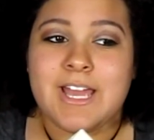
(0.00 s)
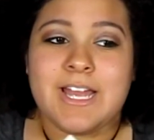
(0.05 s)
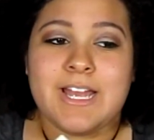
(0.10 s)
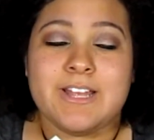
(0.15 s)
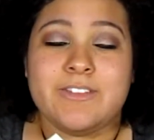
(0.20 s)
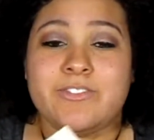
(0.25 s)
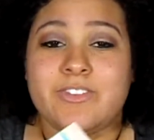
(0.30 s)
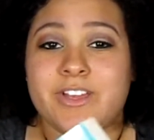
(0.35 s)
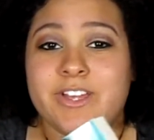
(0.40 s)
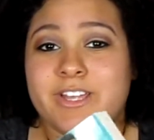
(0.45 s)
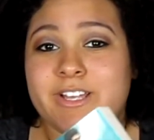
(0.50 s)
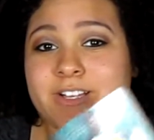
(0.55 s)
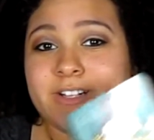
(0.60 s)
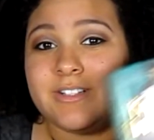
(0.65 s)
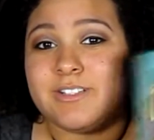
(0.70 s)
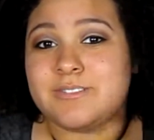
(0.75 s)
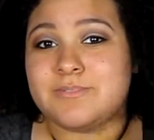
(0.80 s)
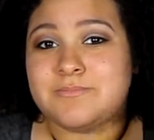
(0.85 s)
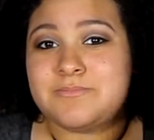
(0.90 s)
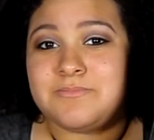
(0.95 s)
And like,
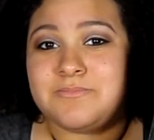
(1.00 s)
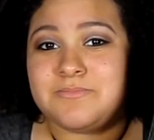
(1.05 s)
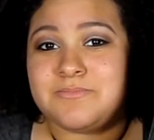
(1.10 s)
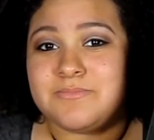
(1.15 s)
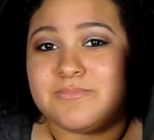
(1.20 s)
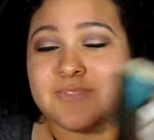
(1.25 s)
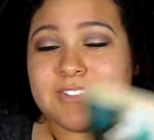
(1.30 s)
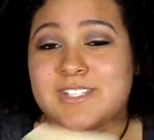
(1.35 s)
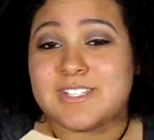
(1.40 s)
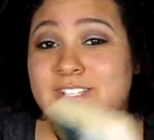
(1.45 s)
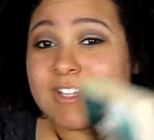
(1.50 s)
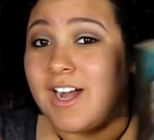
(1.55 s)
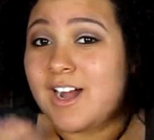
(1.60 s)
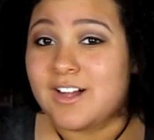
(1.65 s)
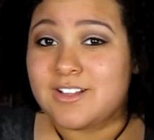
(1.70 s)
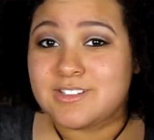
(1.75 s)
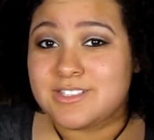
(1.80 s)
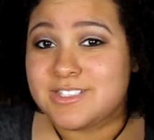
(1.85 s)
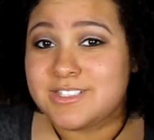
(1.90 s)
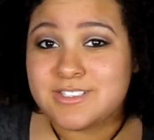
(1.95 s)

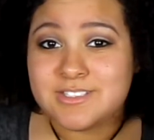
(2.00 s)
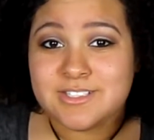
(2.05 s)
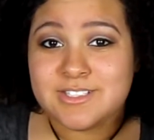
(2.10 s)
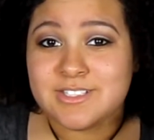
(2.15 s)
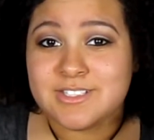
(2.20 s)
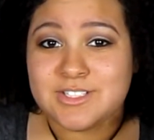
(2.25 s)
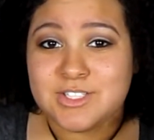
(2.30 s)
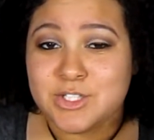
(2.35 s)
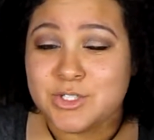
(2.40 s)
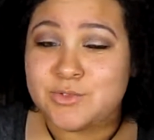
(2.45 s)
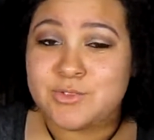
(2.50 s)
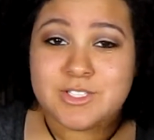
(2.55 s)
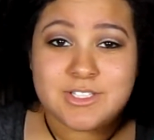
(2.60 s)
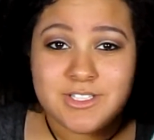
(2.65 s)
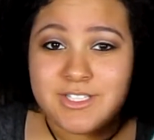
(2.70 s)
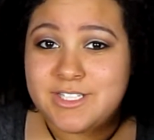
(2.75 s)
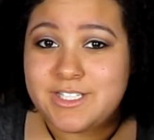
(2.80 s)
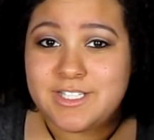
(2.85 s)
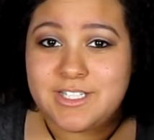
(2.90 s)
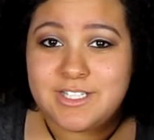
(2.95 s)
Scotland, do you
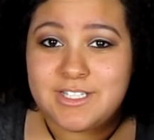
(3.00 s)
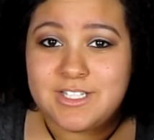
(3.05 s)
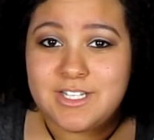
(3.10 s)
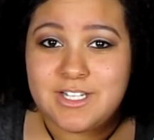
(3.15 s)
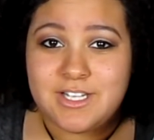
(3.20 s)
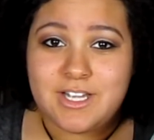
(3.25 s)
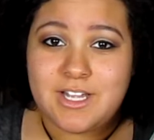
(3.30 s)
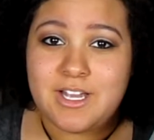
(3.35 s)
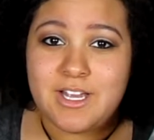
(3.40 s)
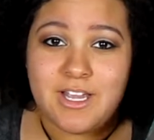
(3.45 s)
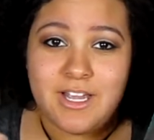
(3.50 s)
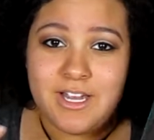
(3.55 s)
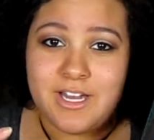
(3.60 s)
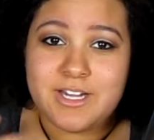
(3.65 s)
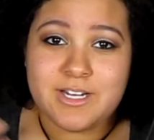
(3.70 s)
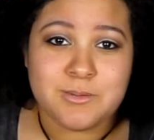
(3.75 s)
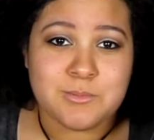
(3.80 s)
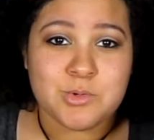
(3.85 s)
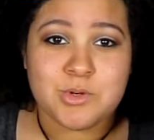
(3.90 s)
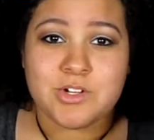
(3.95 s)
really need
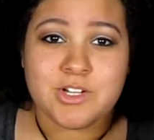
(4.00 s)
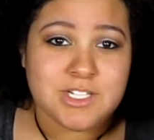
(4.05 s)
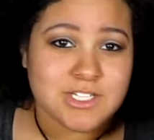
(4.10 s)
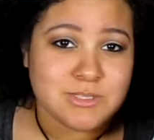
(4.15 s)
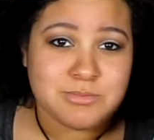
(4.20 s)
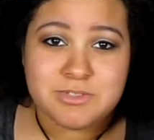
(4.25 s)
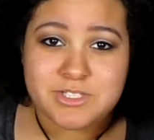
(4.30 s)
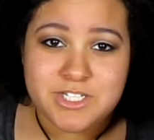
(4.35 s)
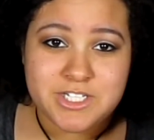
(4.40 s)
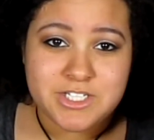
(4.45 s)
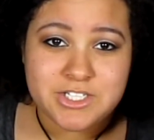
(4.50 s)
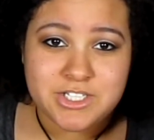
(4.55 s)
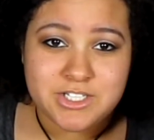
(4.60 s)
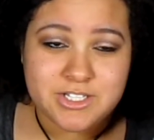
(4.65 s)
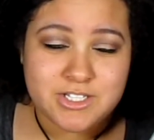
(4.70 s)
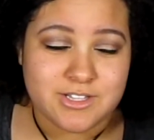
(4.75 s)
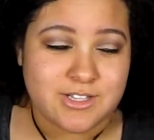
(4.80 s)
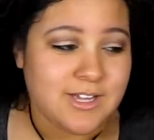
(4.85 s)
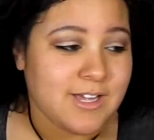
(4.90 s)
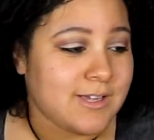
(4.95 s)
any more explanation
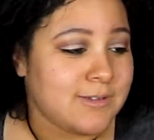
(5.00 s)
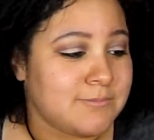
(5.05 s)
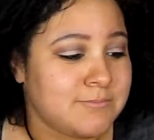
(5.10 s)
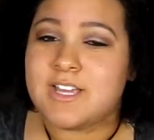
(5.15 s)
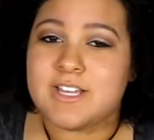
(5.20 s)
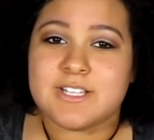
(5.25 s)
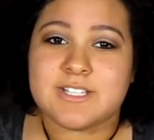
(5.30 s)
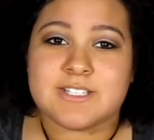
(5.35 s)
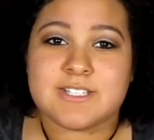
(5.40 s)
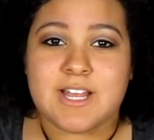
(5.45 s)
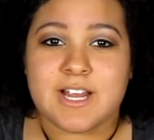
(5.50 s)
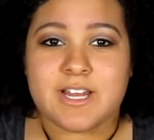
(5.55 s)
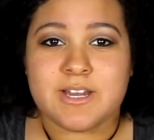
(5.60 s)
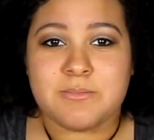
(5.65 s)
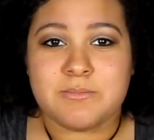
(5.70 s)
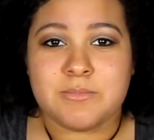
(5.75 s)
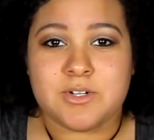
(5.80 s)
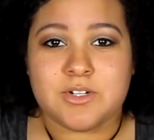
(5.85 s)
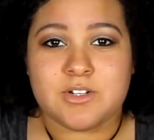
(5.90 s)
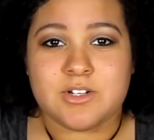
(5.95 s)
than that?
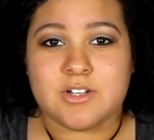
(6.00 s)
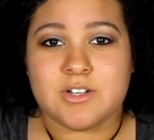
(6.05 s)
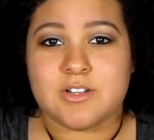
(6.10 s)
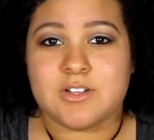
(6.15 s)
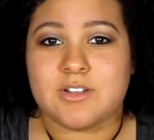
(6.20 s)
Second book.